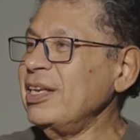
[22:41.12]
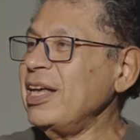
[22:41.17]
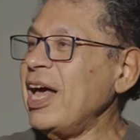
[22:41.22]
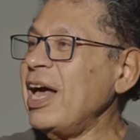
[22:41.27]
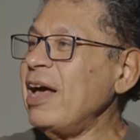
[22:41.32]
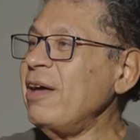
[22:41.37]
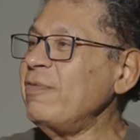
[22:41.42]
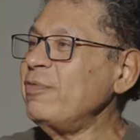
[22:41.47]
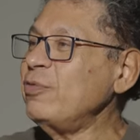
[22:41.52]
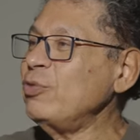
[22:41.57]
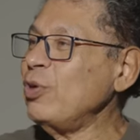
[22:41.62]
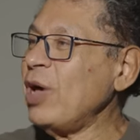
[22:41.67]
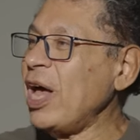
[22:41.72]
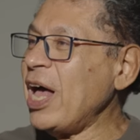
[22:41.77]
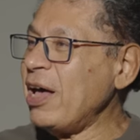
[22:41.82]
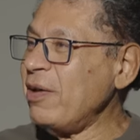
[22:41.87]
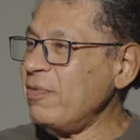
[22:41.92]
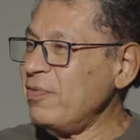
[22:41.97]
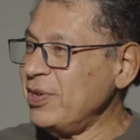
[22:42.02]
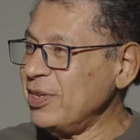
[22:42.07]
they have to
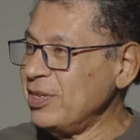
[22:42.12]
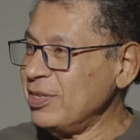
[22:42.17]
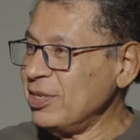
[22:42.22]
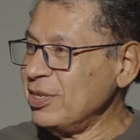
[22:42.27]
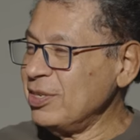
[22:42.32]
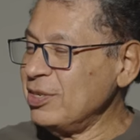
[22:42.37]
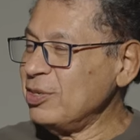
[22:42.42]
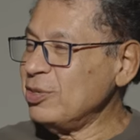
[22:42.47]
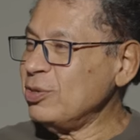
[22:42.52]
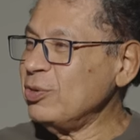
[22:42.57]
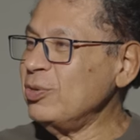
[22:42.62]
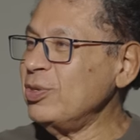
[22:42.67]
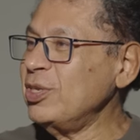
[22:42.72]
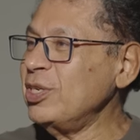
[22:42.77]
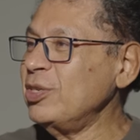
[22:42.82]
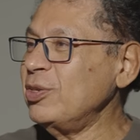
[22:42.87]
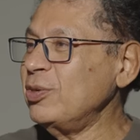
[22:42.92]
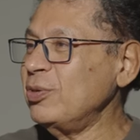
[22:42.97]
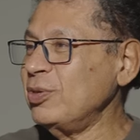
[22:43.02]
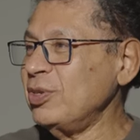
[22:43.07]
have it so
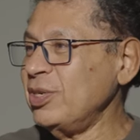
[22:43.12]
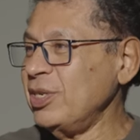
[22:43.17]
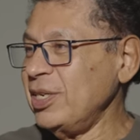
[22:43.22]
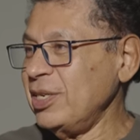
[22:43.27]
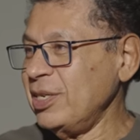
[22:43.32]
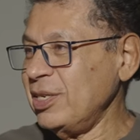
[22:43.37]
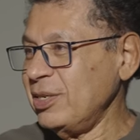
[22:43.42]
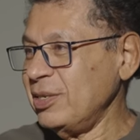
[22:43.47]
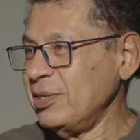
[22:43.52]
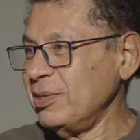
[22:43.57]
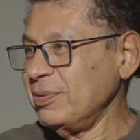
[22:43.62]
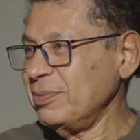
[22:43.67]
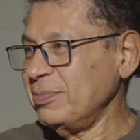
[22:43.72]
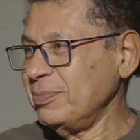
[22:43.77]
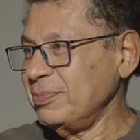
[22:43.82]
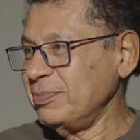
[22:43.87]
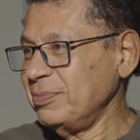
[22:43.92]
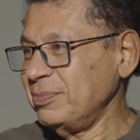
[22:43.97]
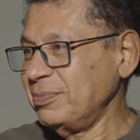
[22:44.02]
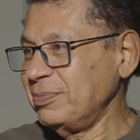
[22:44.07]
they don't need it. Mm-hmm.
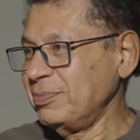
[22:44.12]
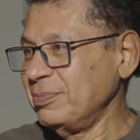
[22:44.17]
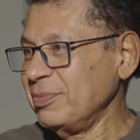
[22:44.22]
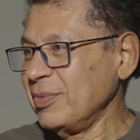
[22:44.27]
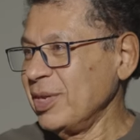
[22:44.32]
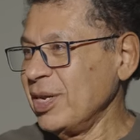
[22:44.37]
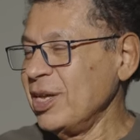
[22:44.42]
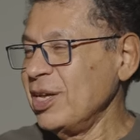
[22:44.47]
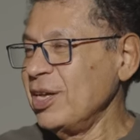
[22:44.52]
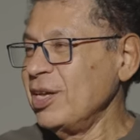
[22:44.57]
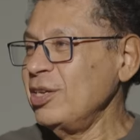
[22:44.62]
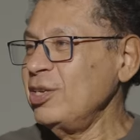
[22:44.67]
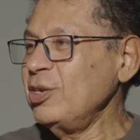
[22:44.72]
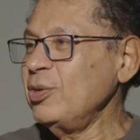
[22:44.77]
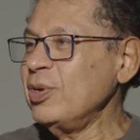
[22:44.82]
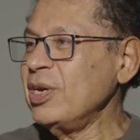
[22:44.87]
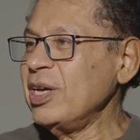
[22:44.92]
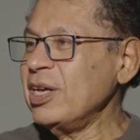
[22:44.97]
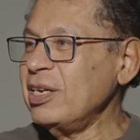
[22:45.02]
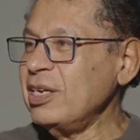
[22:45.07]

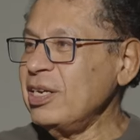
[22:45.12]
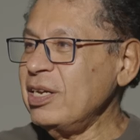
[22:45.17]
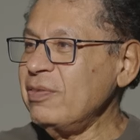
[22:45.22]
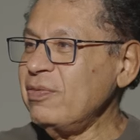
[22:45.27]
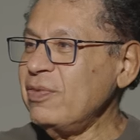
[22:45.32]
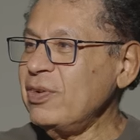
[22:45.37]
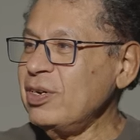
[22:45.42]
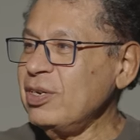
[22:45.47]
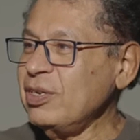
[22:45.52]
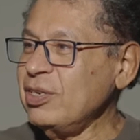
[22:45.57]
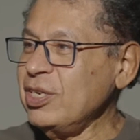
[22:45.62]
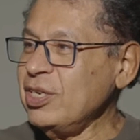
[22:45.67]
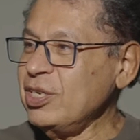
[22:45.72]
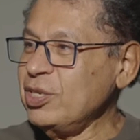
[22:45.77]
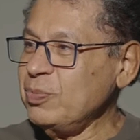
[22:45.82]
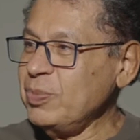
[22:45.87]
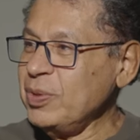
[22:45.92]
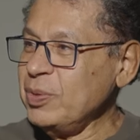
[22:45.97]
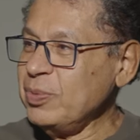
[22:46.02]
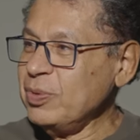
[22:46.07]
You can never
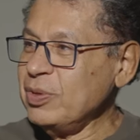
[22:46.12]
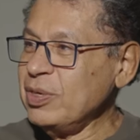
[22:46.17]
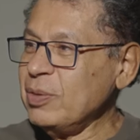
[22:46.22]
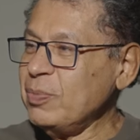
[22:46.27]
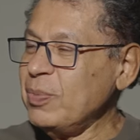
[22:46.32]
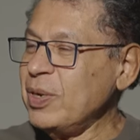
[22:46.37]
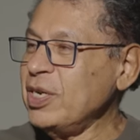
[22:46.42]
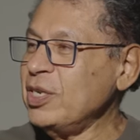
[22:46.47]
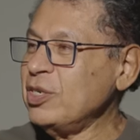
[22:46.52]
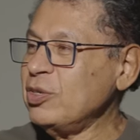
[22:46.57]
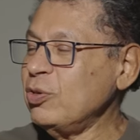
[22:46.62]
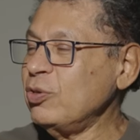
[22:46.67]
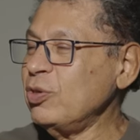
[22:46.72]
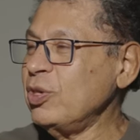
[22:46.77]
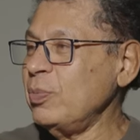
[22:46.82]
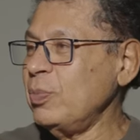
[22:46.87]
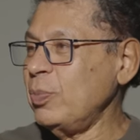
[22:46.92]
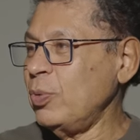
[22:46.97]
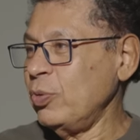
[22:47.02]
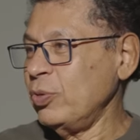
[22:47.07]
teach people that money is not
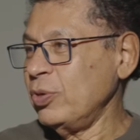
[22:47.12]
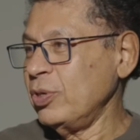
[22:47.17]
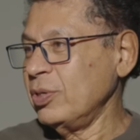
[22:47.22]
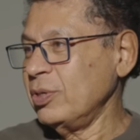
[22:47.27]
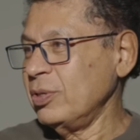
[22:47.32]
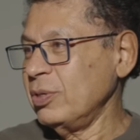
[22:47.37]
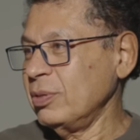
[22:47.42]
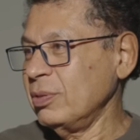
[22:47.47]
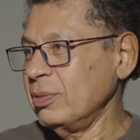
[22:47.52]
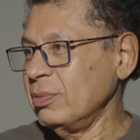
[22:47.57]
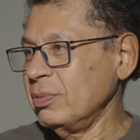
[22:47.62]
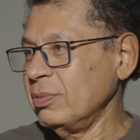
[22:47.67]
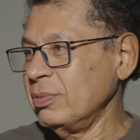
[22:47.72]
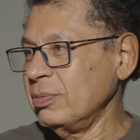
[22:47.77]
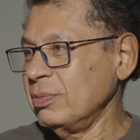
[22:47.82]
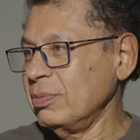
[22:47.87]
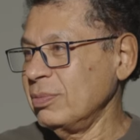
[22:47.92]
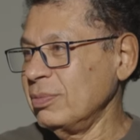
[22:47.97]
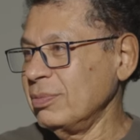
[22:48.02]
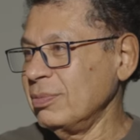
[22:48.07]
important.
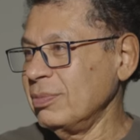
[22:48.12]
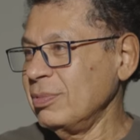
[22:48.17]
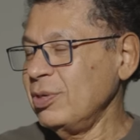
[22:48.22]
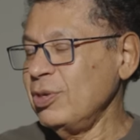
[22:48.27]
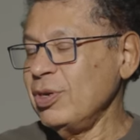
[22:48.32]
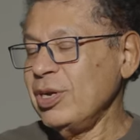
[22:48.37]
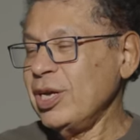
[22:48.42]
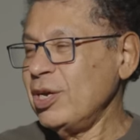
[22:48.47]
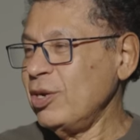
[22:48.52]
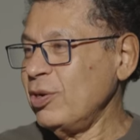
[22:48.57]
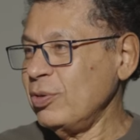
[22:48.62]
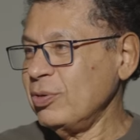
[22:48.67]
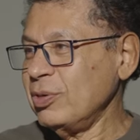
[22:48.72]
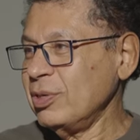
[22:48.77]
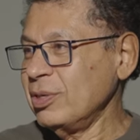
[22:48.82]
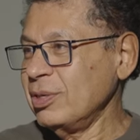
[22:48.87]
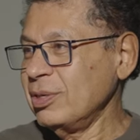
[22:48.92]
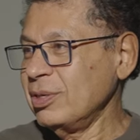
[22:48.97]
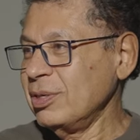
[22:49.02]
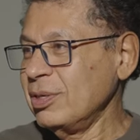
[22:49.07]
Mm-hmm. You cannot.
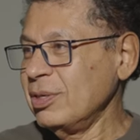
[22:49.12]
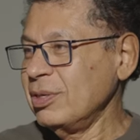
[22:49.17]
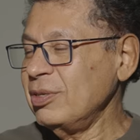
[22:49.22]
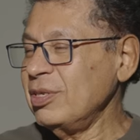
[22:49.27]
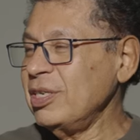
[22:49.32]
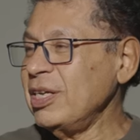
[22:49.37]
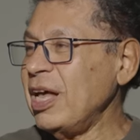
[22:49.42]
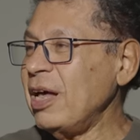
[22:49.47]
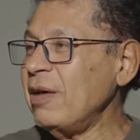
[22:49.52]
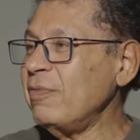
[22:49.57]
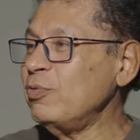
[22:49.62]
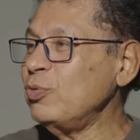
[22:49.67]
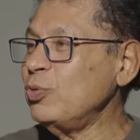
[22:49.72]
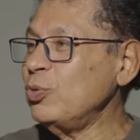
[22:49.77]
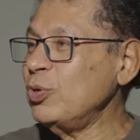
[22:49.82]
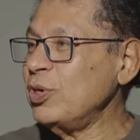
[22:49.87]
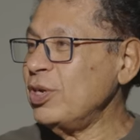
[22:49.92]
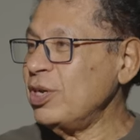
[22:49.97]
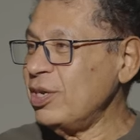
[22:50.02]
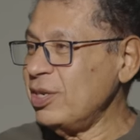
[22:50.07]
They have
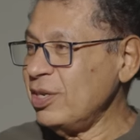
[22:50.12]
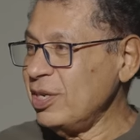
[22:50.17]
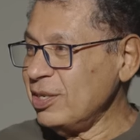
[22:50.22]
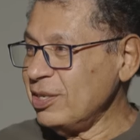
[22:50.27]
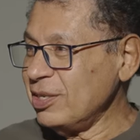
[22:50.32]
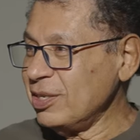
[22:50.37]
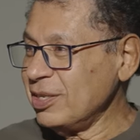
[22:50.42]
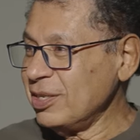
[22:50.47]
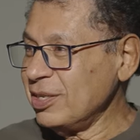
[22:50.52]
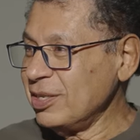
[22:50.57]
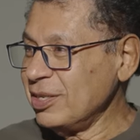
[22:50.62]
to earn it.